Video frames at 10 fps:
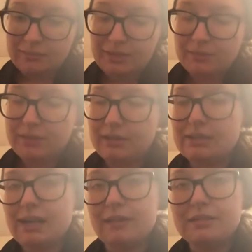People
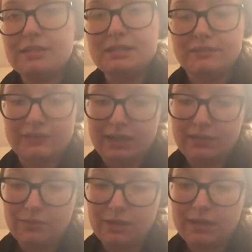dowse to
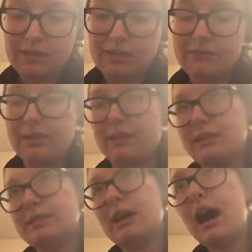find water, find
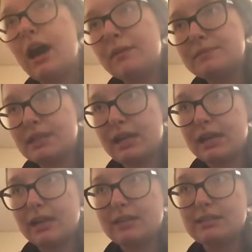lost
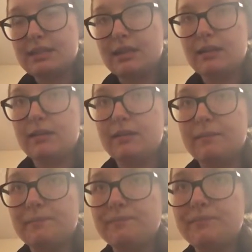objects.
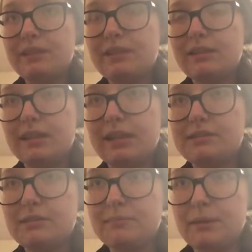Like I
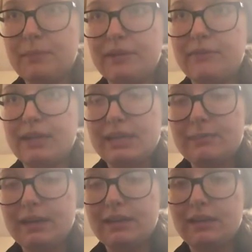was talking about my
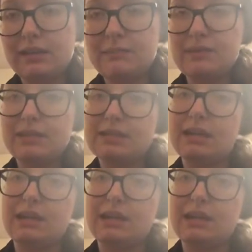Reiki pendulum, you can